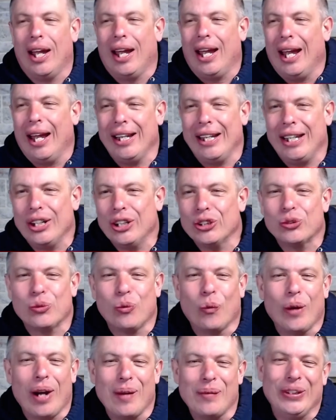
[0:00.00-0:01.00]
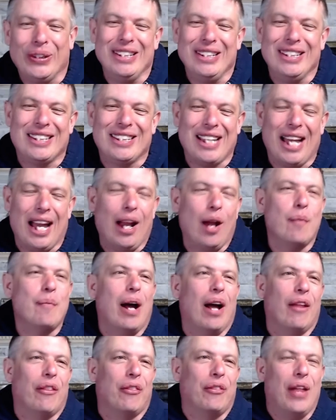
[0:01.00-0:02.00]
And here's what I'm going to say
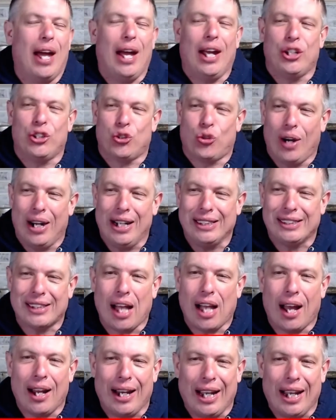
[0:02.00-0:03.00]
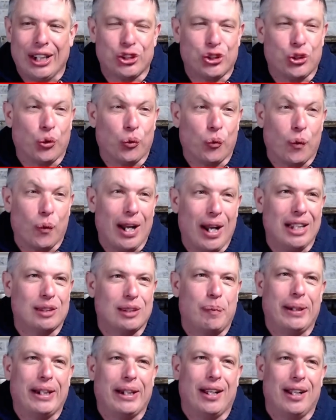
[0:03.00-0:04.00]
about that. Trayce got extra rest
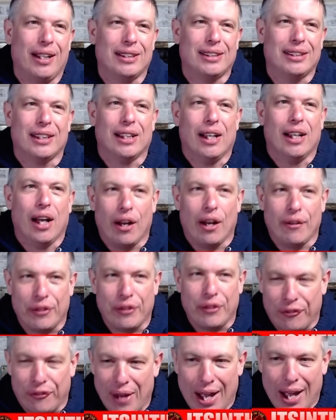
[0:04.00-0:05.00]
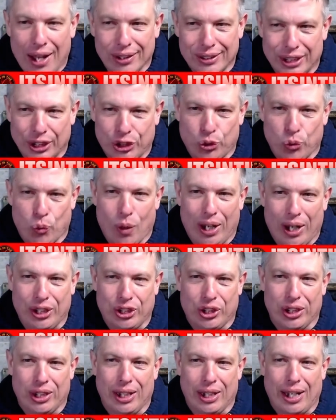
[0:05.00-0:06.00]
because of the foul
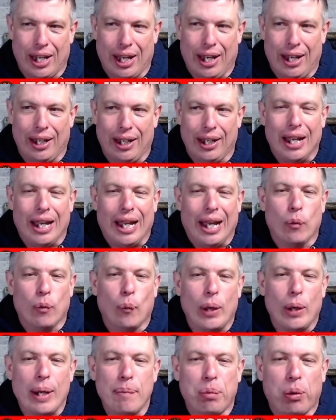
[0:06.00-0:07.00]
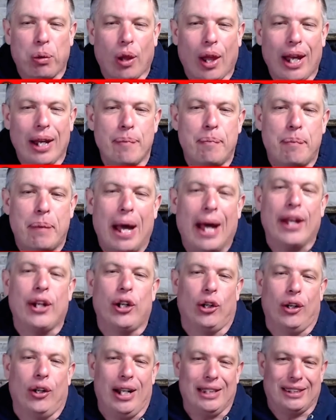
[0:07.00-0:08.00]
situation today, and we played
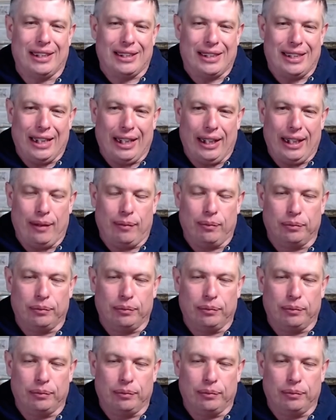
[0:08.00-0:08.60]
better as a team.